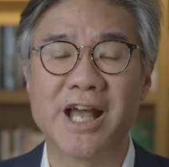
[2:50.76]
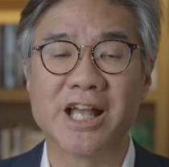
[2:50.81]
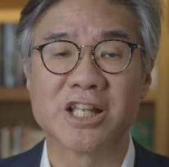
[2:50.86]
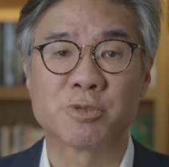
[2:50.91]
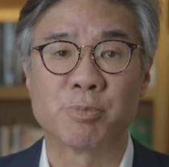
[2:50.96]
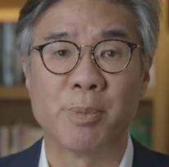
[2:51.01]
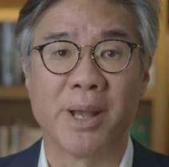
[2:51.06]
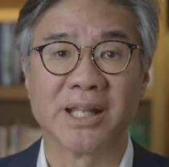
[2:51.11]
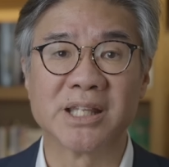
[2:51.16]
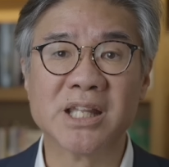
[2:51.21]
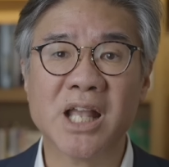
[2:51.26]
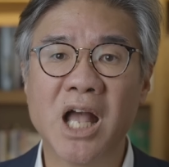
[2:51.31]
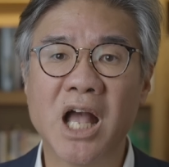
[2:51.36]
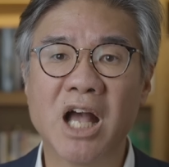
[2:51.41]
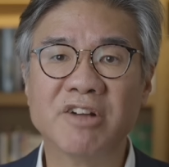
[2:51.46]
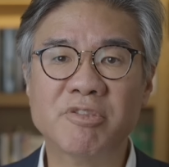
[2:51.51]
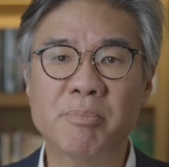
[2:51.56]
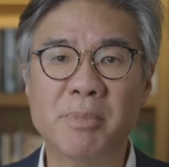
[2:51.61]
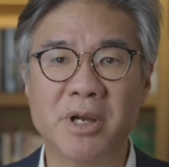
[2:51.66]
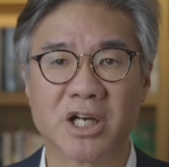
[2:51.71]
aspect
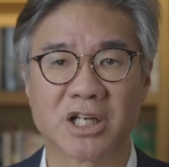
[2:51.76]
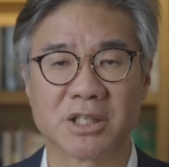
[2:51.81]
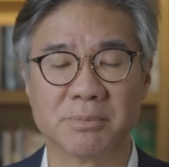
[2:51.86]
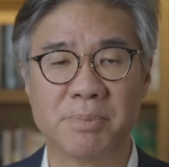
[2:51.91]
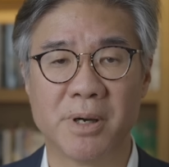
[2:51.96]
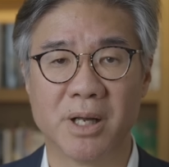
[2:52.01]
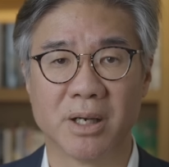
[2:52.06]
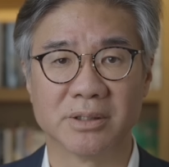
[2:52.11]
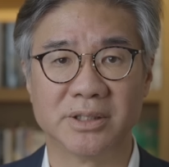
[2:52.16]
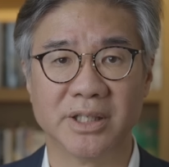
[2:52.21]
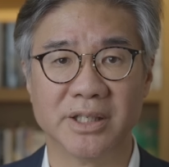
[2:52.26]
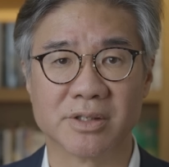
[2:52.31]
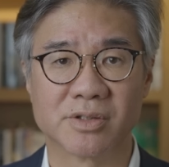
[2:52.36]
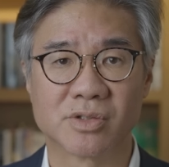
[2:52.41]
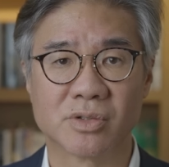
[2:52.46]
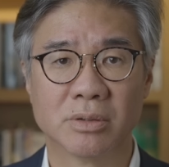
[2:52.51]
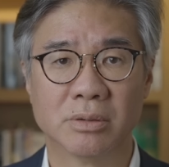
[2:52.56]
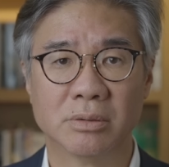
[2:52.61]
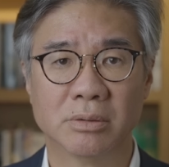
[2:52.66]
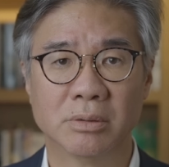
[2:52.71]
of American
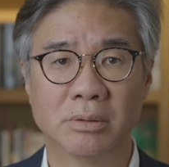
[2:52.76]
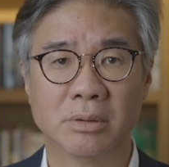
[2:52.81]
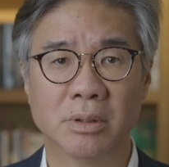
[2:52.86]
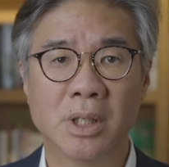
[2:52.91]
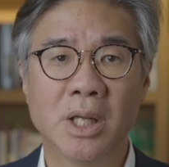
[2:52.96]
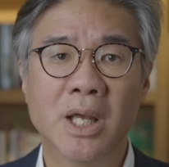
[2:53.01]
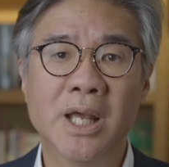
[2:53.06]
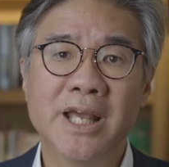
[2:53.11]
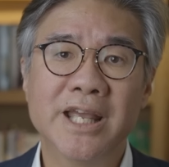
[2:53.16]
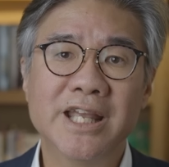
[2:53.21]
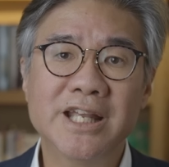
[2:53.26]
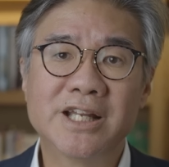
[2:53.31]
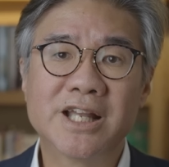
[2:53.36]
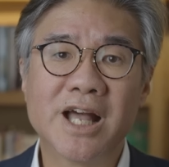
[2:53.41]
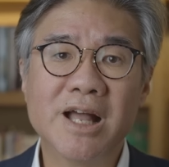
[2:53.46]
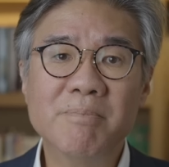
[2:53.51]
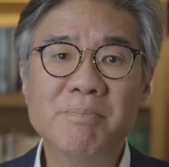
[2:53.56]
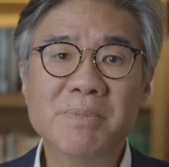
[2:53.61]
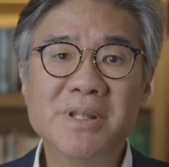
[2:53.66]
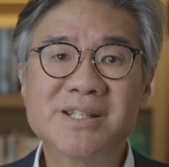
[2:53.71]
politics.
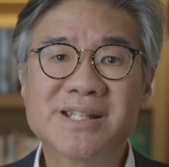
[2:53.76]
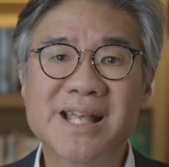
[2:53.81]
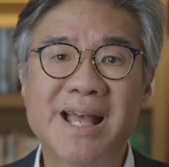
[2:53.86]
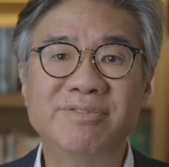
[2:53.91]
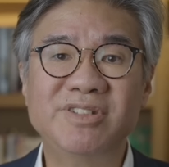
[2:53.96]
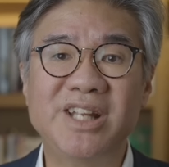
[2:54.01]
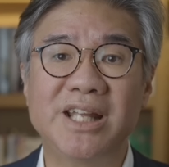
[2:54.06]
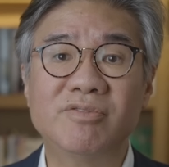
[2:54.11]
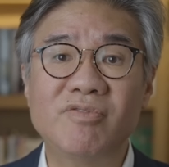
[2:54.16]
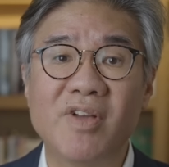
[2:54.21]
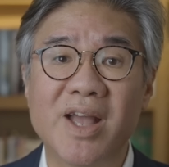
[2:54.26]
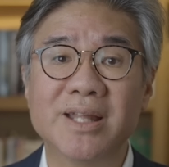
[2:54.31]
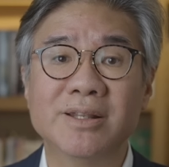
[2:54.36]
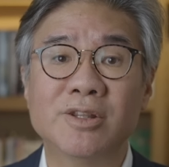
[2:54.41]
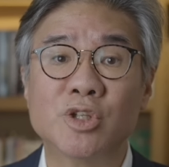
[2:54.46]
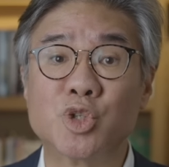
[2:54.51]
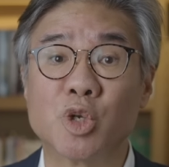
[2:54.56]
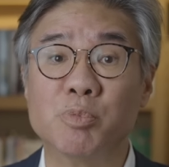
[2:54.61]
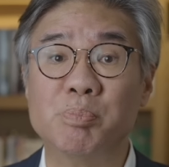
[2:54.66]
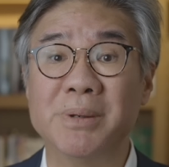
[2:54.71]
Incumbents have the
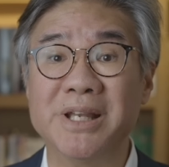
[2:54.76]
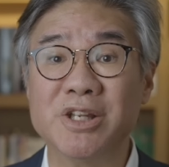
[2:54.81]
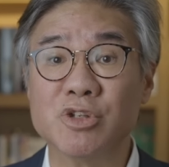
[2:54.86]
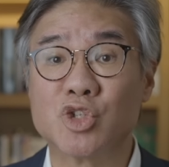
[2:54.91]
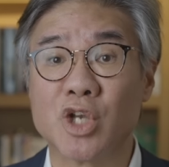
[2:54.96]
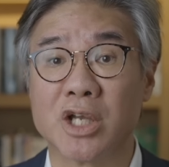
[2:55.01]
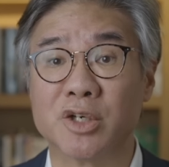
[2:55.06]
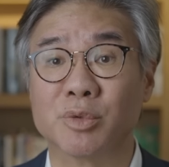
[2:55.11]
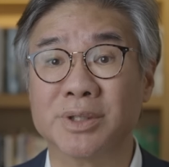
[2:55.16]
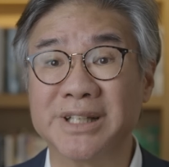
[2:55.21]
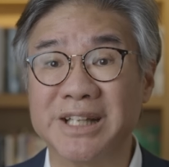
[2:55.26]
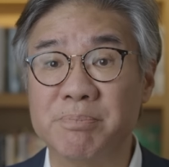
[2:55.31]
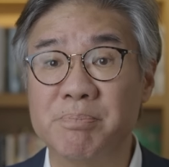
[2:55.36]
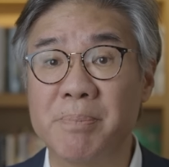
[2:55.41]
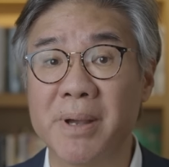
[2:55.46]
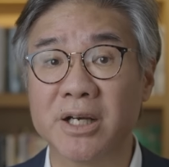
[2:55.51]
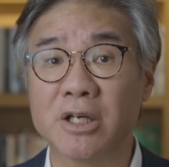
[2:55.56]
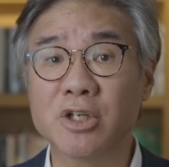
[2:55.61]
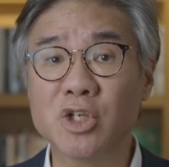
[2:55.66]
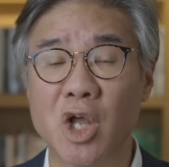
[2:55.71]
advantage of being generally
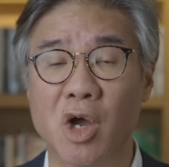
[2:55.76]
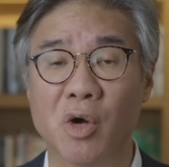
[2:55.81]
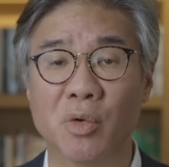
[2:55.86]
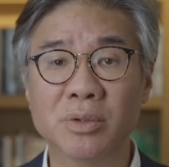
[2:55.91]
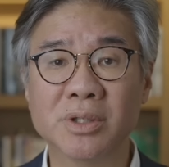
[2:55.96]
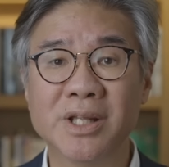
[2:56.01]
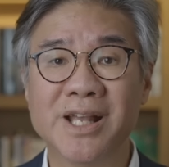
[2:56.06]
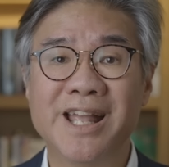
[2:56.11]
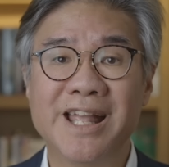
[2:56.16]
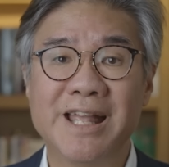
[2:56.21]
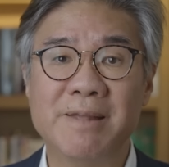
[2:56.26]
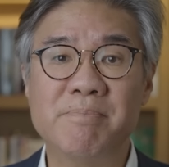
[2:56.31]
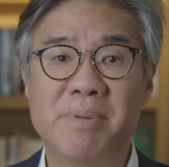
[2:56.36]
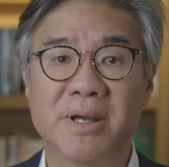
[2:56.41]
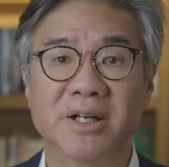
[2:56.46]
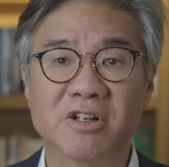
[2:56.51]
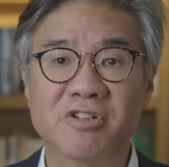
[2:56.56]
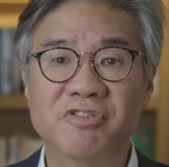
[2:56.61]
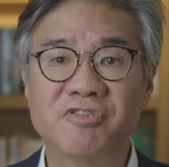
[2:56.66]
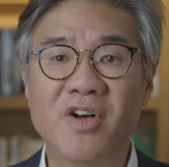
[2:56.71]
better known and
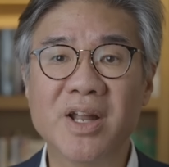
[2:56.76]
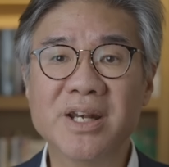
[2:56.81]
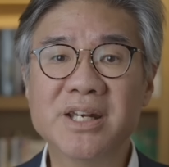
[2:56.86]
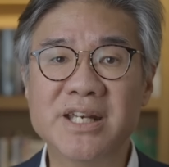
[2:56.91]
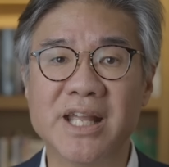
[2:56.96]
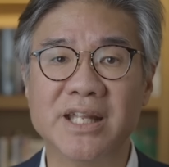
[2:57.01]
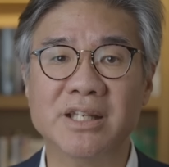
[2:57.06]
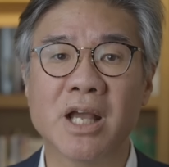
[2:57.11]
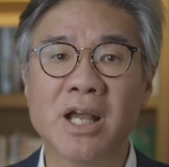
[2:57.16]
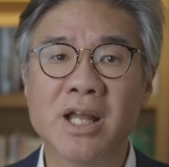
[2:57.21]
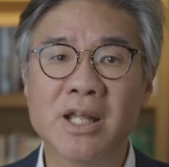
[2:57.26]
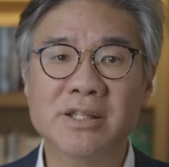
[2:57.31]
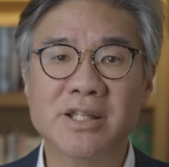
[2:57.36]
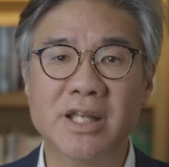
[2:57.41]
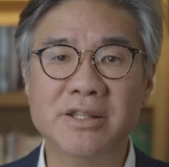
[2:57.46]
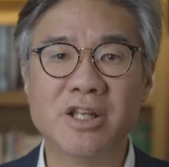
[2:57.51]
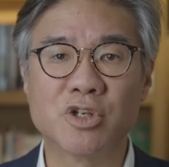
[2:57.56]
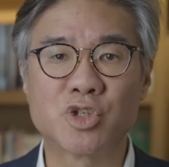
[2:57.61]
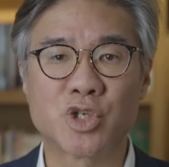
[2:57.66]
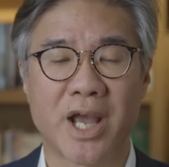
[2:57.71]
better funded
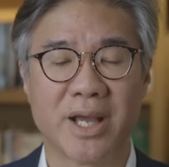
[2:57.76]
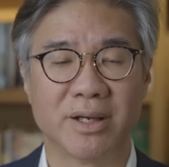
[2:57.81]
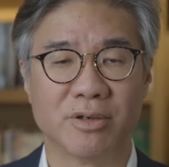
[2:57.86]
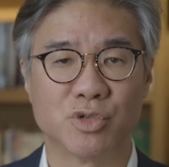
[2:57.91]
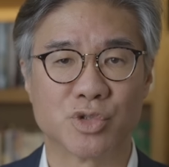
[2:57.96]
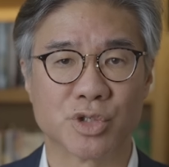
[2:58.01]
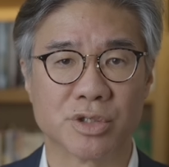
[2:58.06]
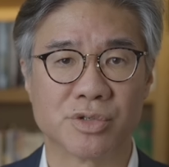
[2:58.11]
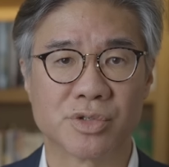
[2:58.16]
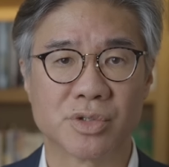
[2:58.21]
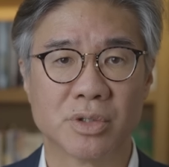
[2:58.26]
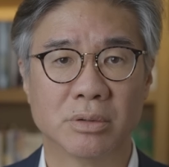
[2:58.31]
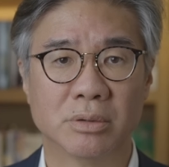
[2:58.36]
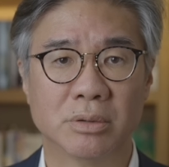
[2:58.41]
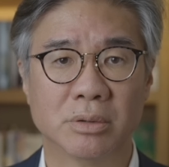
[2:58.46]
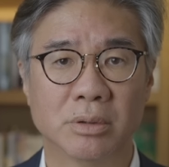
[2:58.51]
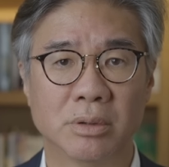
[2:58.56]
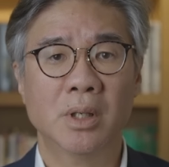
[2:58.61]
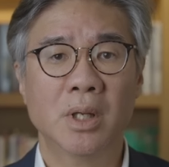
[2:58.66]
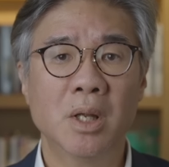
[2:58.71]
than their challengers.
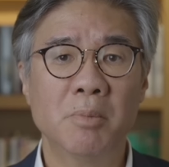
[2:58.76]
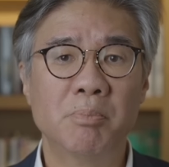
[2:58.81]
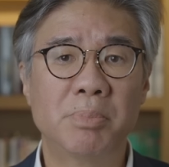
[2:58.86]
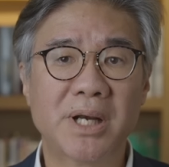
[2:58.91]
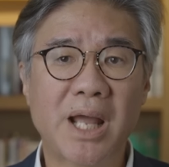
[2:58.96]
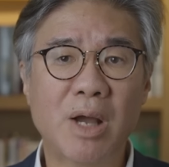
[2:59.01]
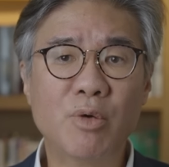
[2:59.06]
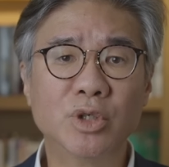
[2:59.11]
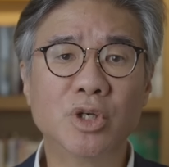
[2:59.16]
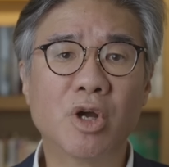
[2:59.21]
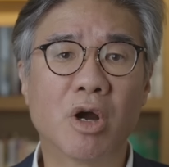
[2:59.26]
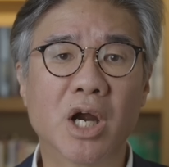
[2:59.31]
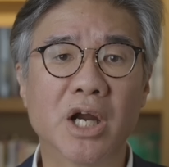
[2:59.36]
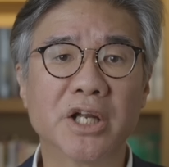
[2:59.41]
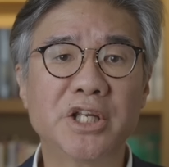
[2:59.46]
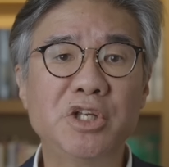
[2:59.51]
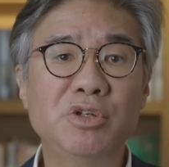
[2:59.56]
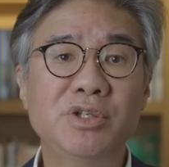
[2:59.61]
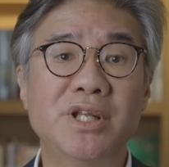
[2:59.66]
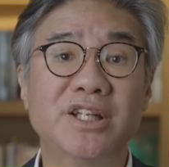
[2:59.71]
But I would
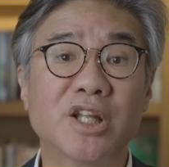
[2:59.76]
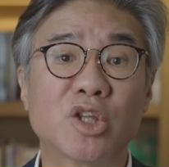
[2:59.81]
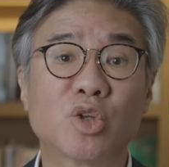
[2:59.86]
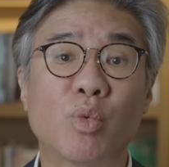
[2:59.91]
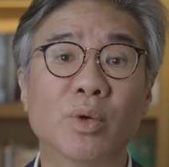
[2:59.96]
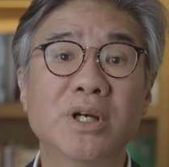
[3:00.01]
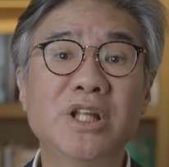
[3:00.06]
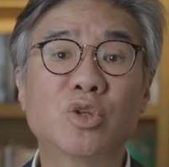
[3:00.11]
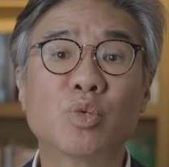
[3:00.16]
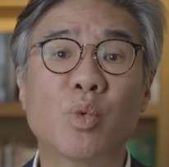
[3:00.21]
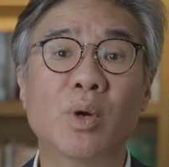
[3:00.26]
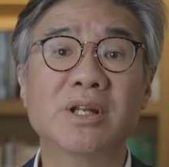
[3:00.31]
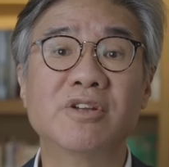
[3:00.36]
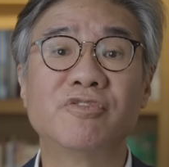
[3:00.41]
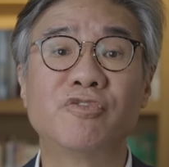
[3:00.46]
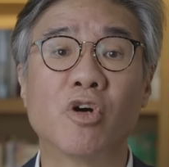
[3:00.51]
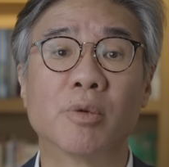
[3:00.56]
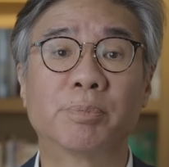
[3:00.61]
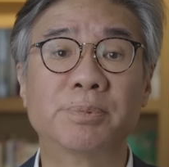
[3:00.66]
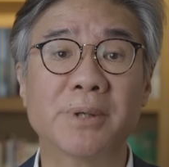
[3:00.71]
argue that the 2024